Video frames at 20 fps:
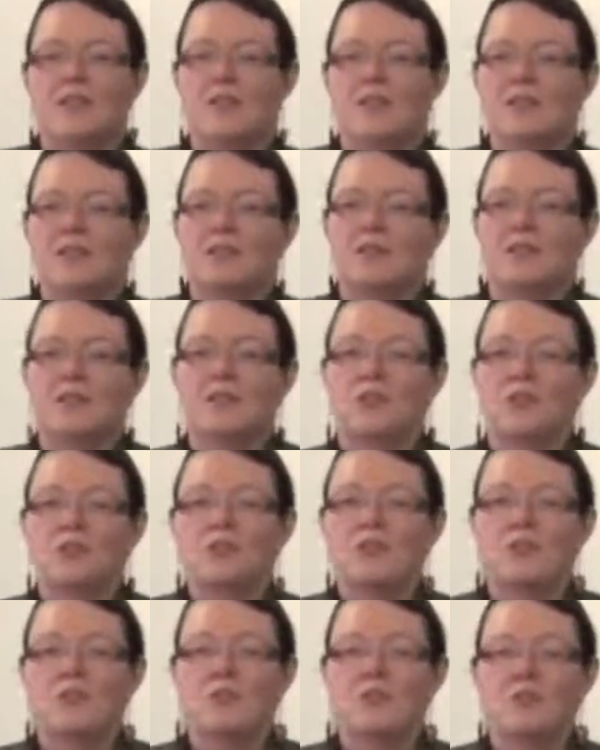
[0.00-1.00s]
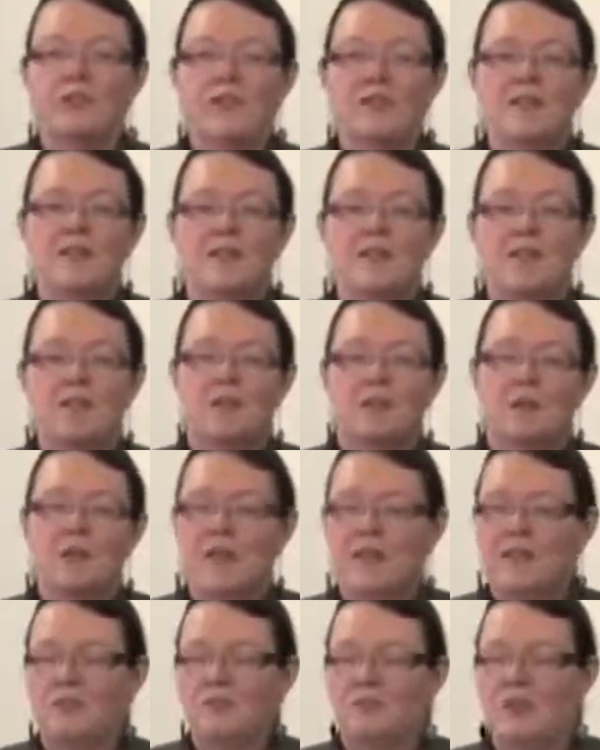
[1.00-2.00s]
together and to do some events in a
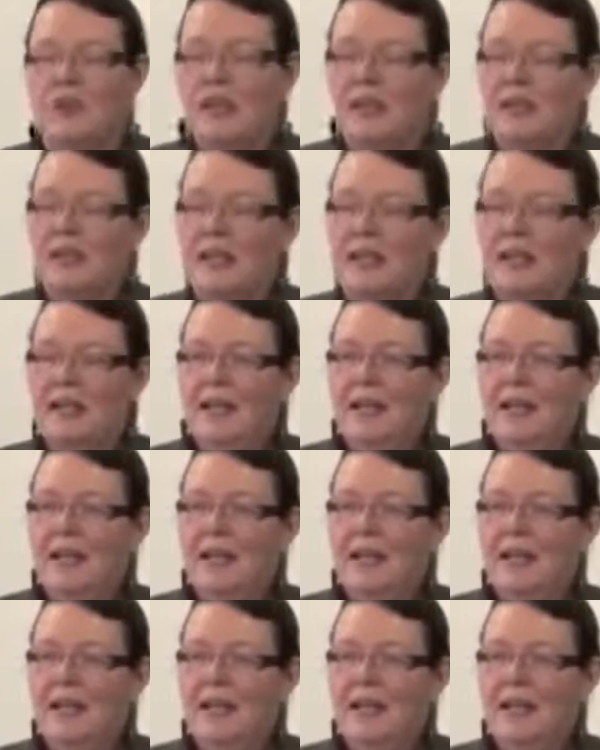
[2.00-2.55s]
creative way